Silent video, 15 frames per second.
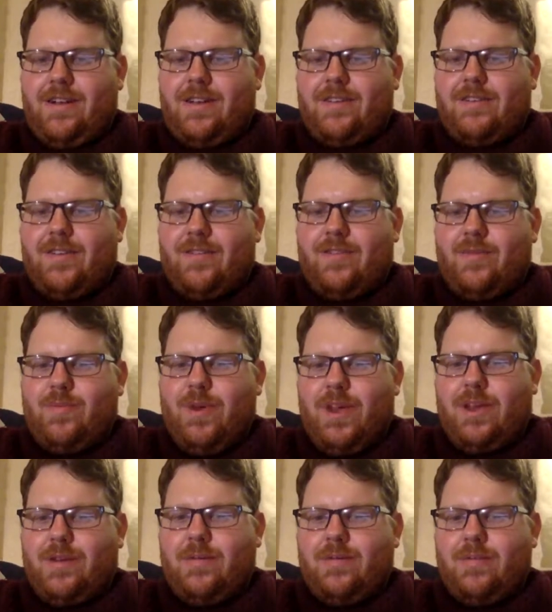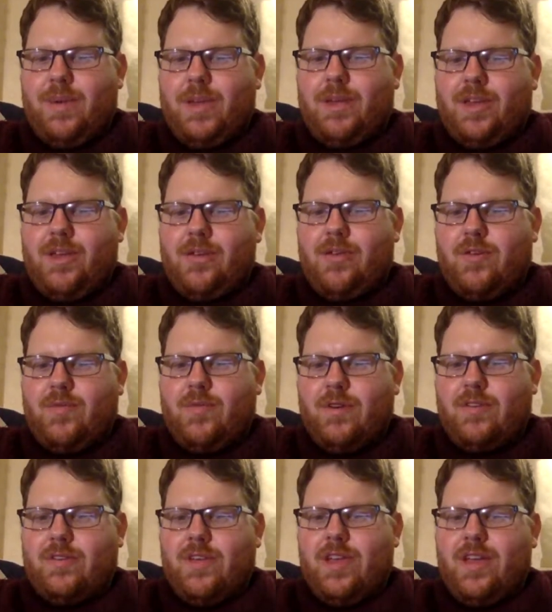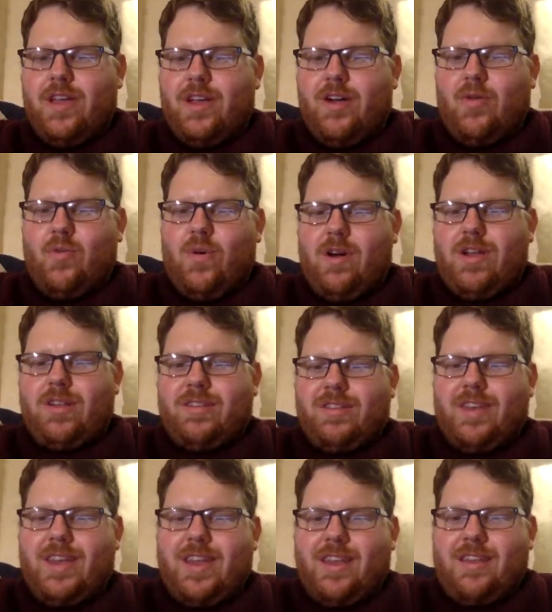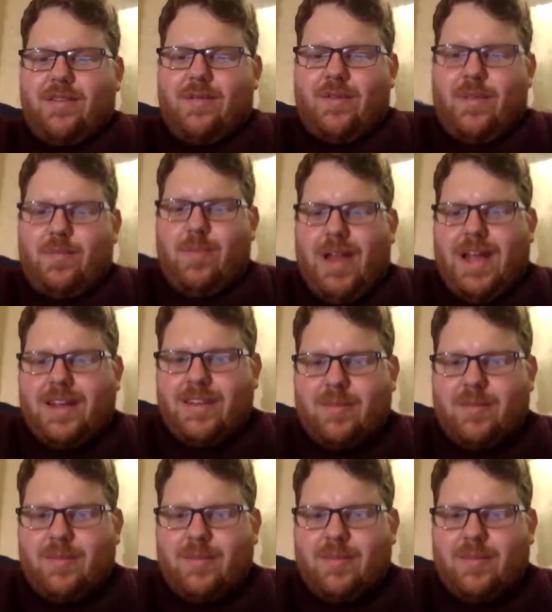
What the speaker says: Salt and pepper cucumbers are white skinned with black